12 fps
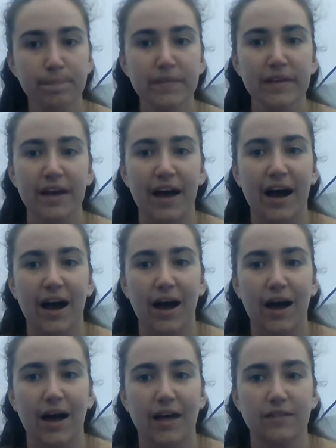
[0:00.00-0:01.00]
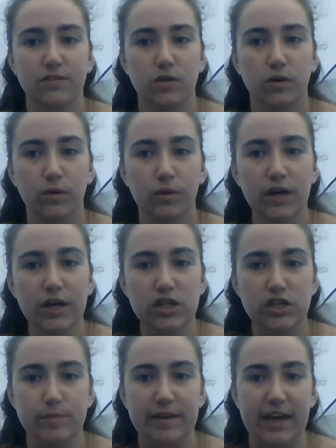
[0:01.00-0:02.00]
and so she
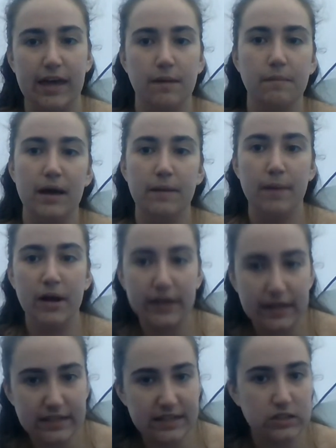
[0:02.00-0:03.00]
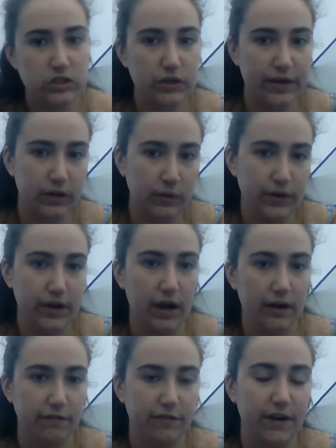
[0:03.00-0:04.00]
became an American dancer and
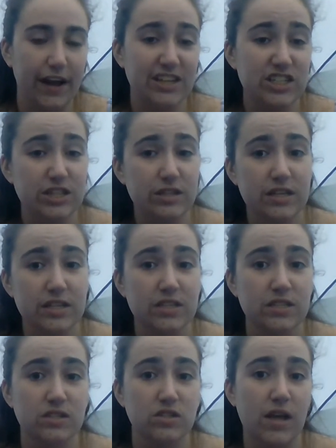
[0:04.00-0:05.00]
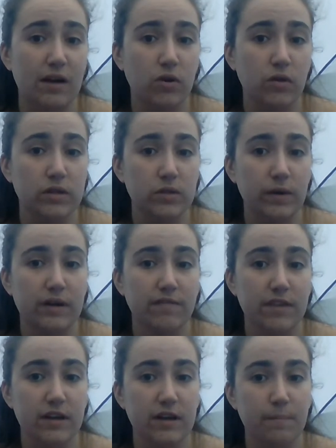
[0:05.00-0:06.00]
choreographer, and she is now known as one of
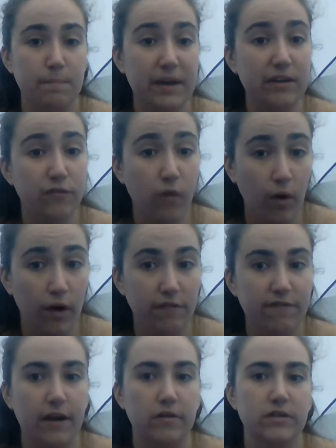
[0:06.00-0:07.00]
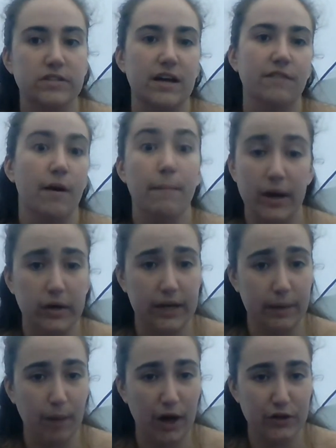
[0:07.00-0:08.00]
the big four founders of American
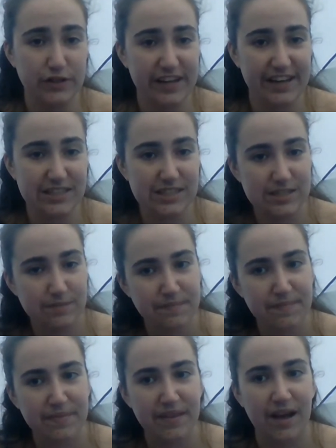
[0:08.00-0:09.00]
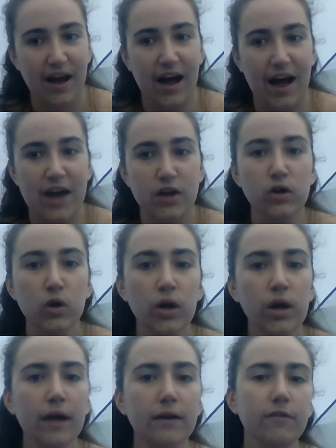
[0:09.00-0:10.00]
modern dance. And her
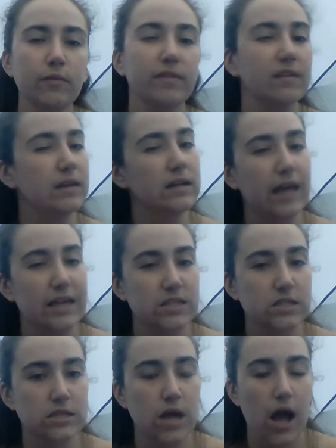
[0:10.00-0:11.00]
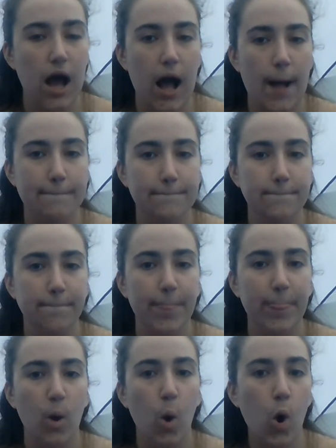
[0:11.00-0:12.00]
choreography was a little less
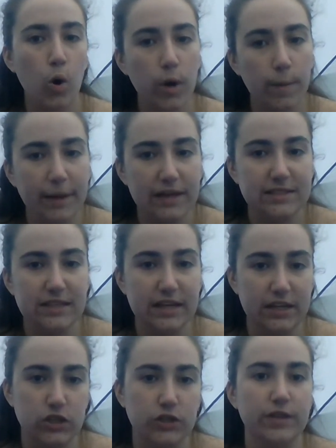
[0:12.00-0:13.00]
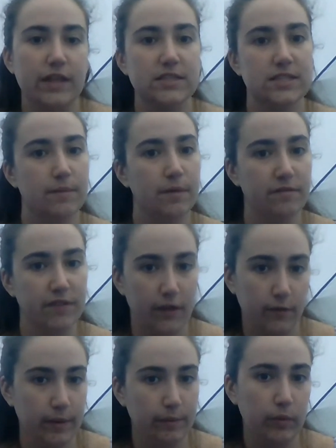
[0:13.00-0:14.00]
horror-based in nature than some of the other
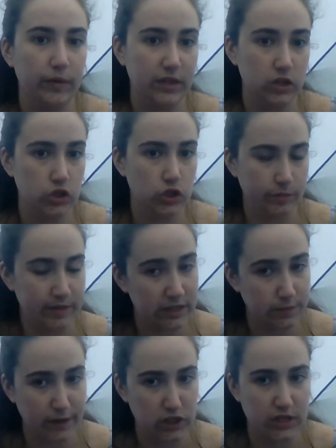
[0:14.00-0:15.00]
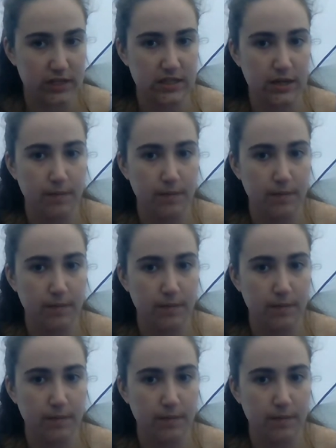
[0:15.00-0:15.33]
people within German Expressionism.